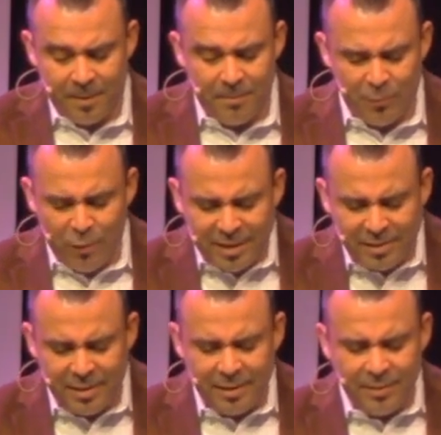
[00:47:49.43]
but
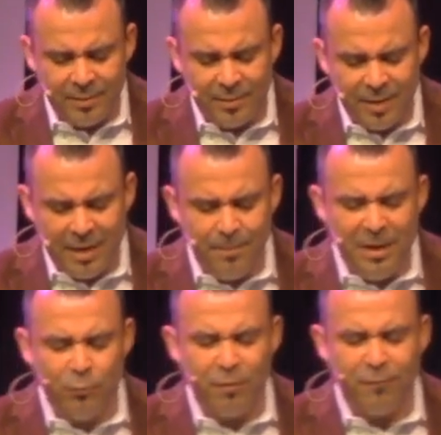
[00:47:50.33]
resting and
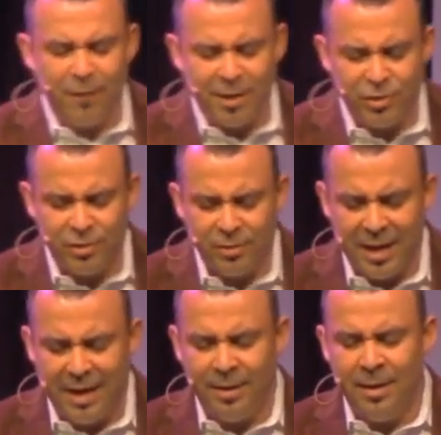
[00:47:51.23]
being refreshed
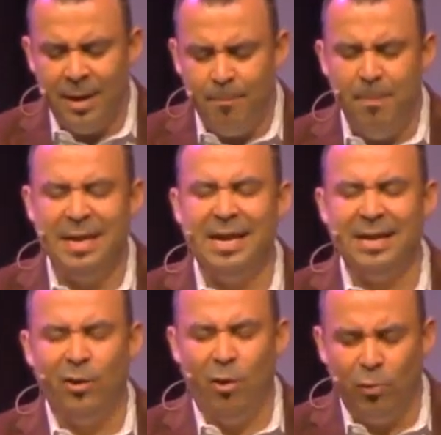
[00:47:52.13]
and making
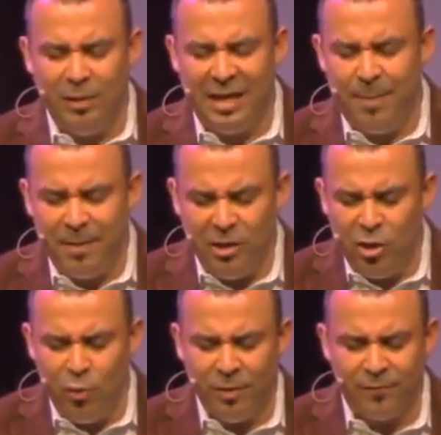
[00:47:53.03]
it holy, keeping
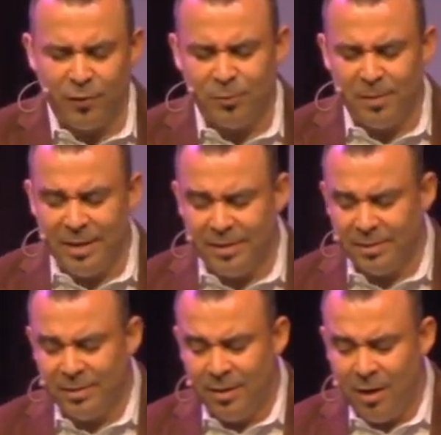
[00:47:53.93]
you in first
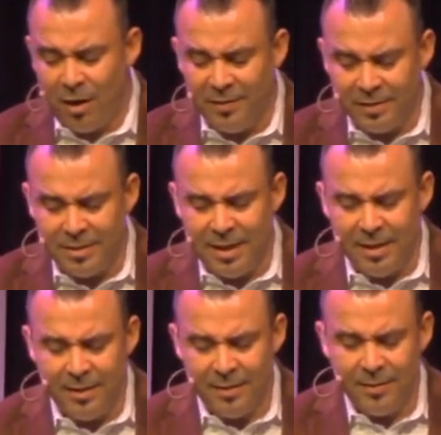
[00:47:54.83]
place on this
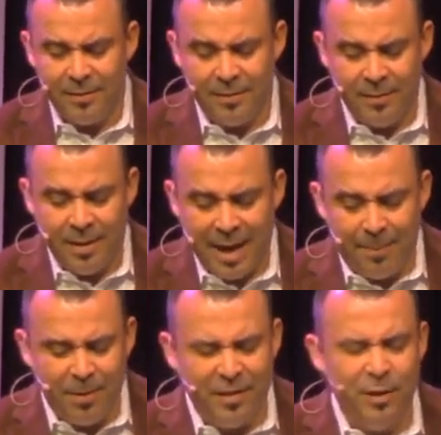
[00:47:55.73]
day. I
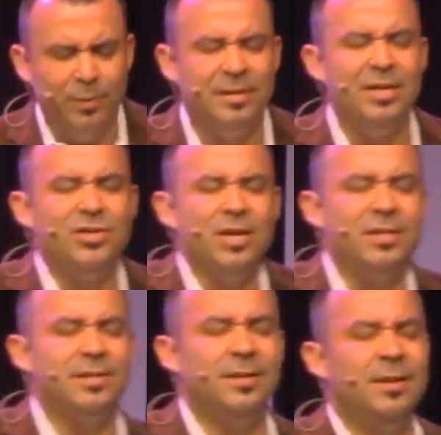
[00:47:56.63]
pray that you would teach
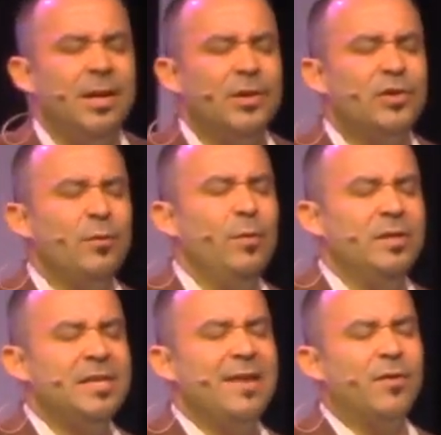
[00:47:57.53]
us so that we would
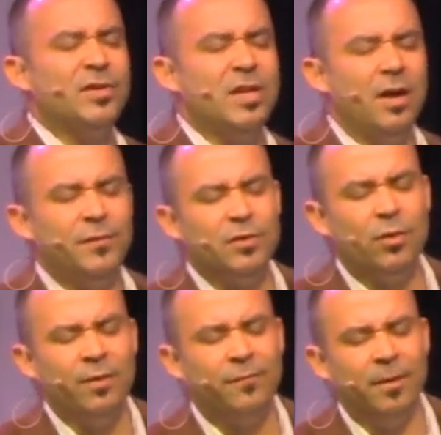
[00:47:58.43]
save ourselves,
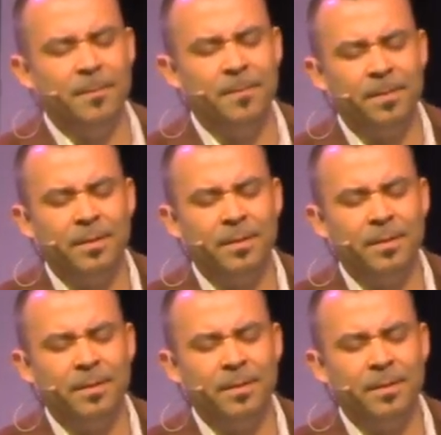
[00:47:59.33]
Lord, from